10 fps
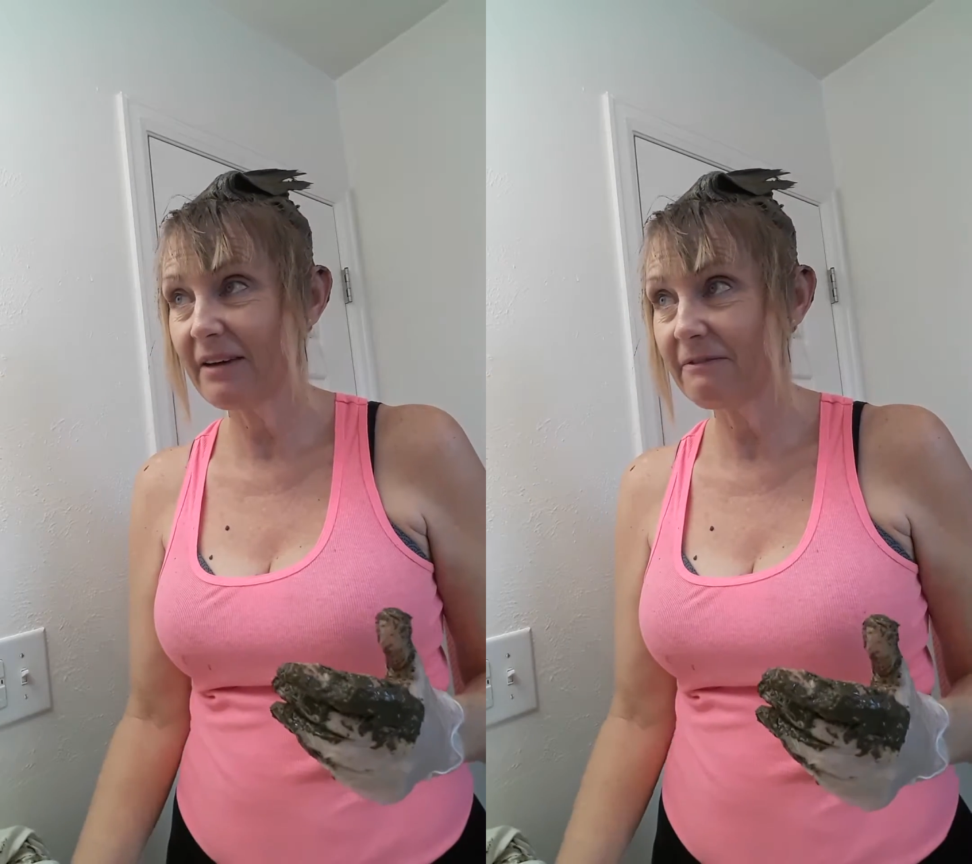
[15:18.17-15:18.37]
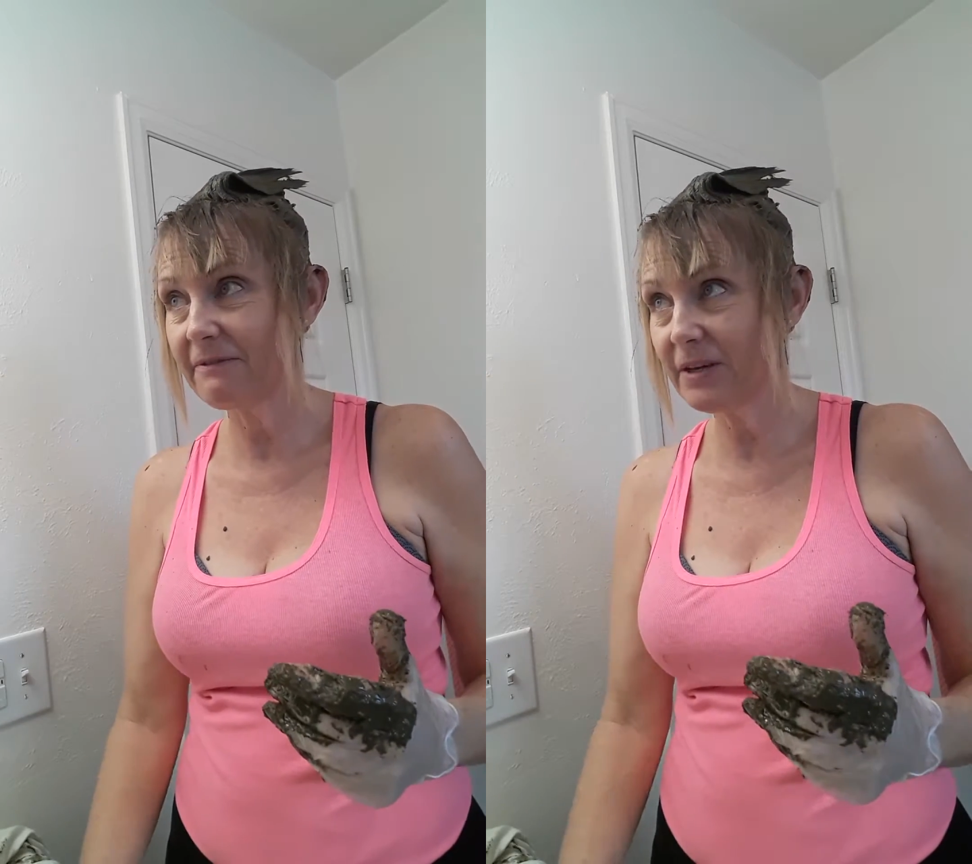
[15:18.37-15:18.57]

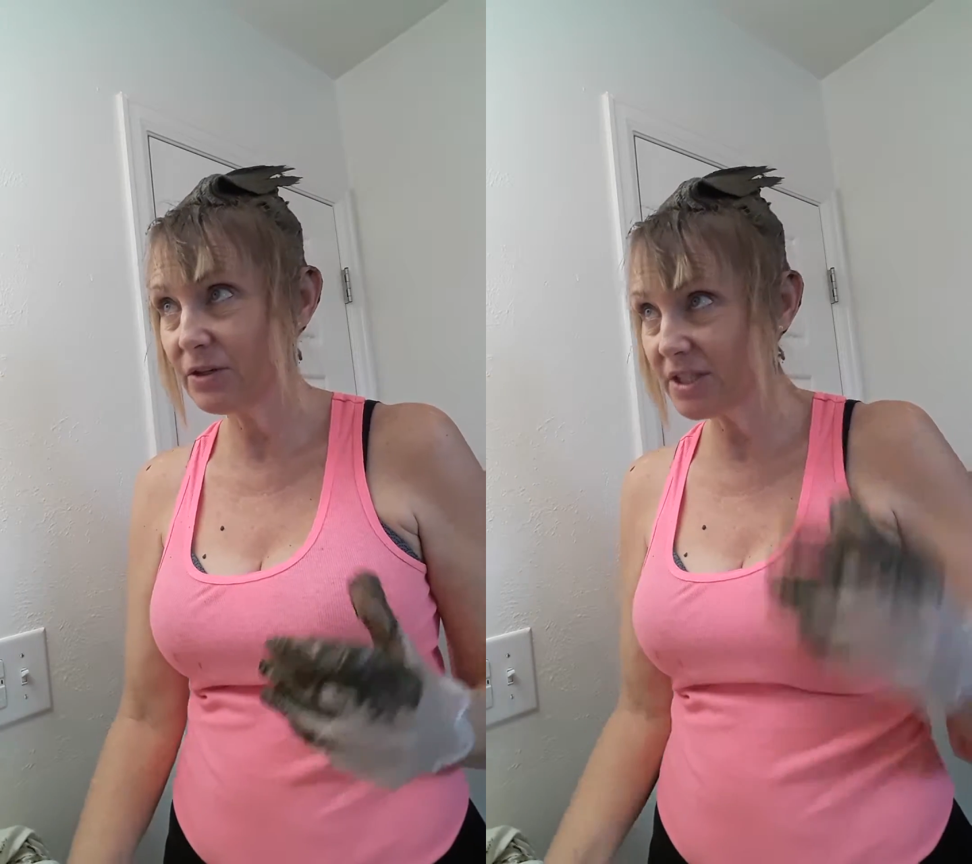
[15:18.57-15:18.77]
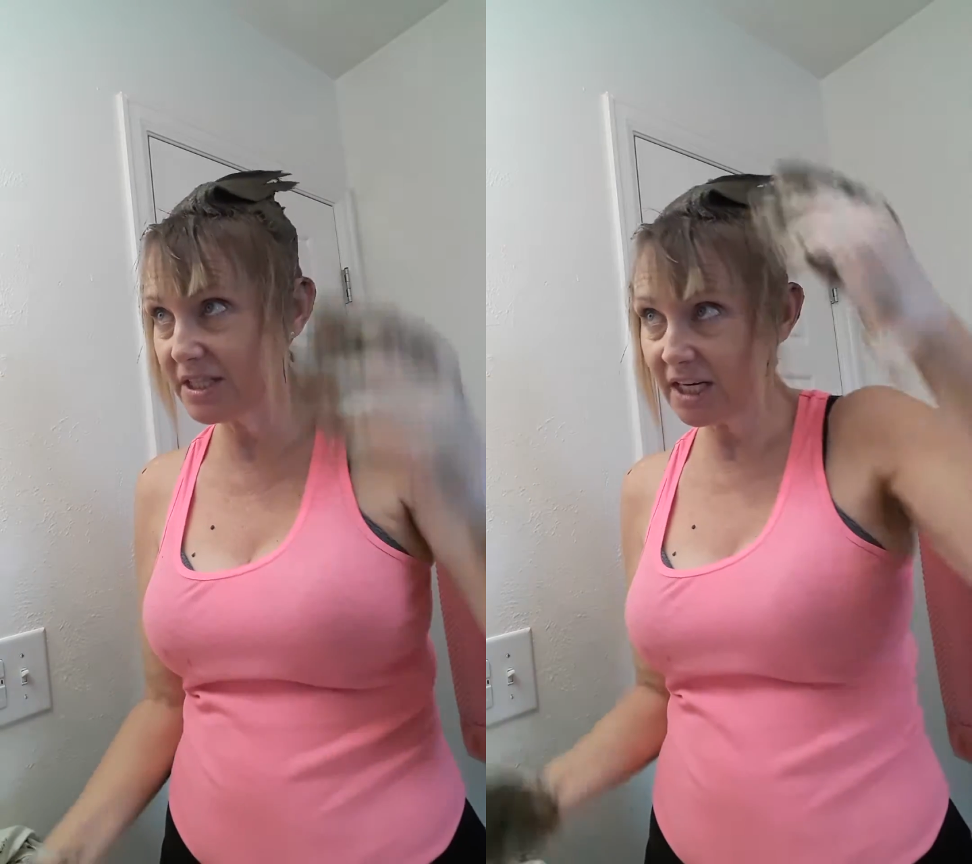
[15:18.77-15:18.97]

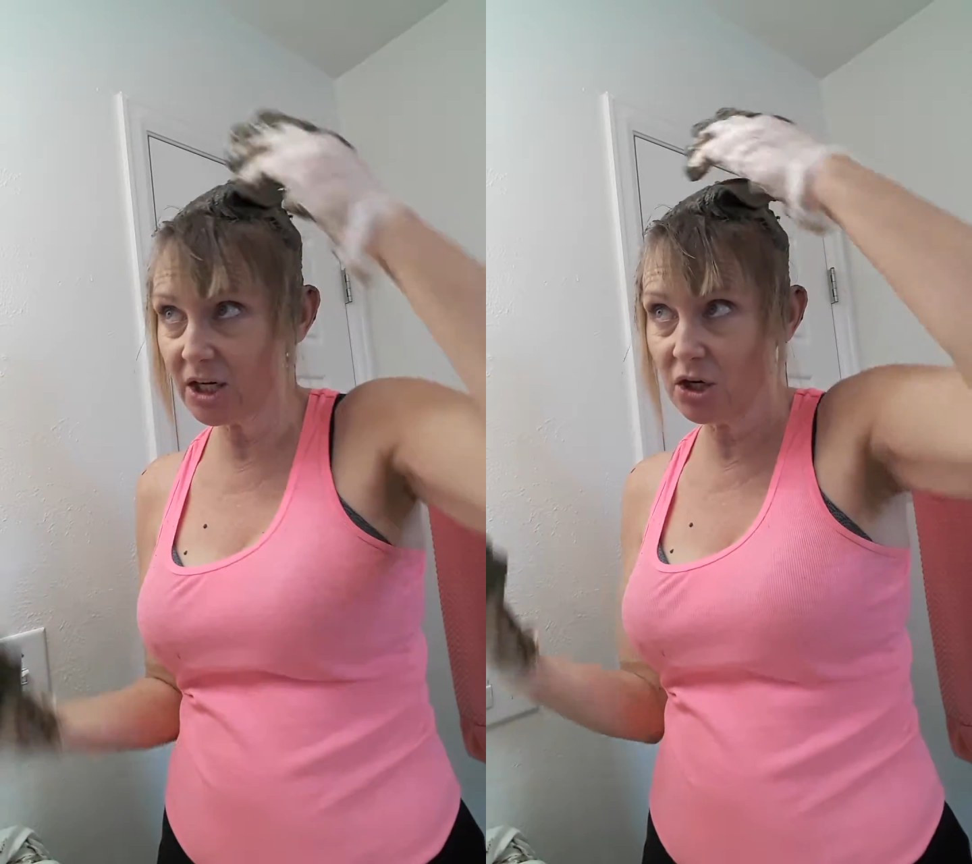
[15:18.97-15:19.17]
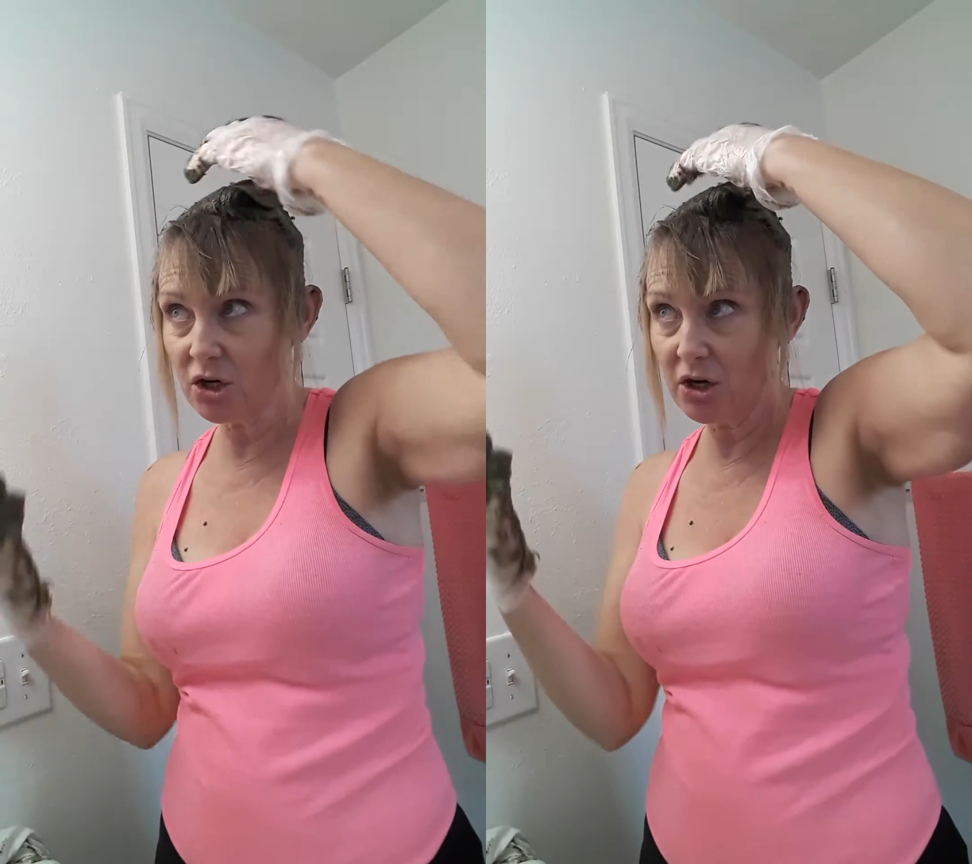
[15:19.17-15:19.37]
feels
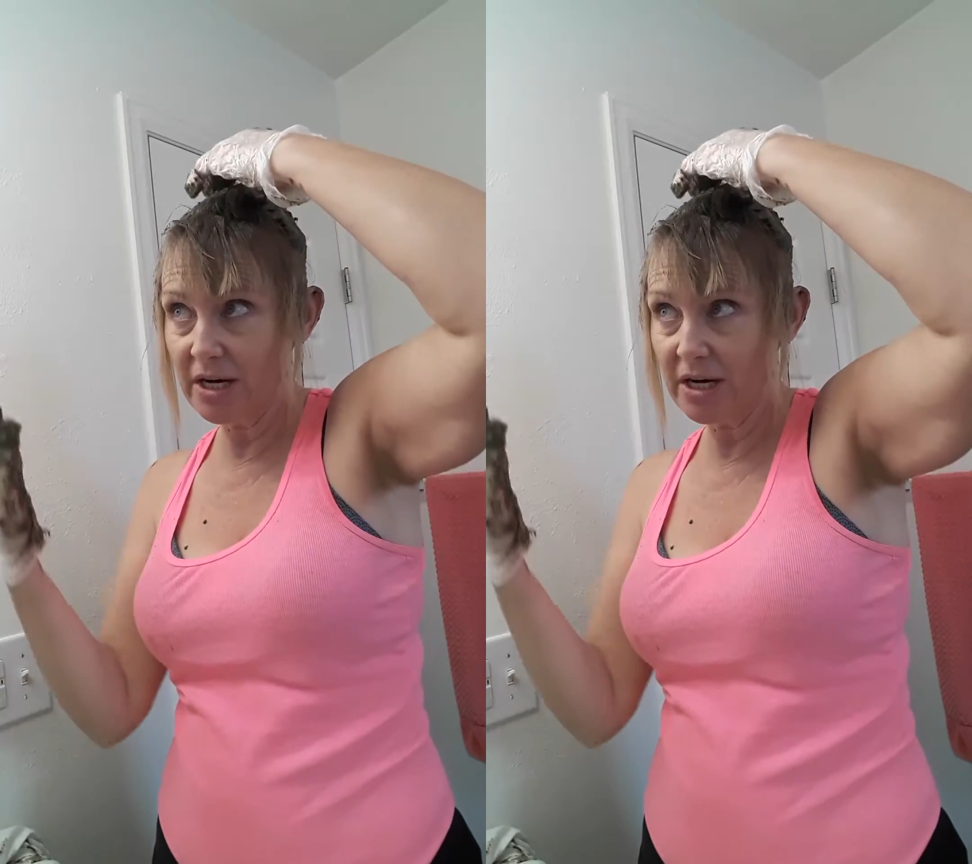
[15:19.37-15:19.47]
thicker,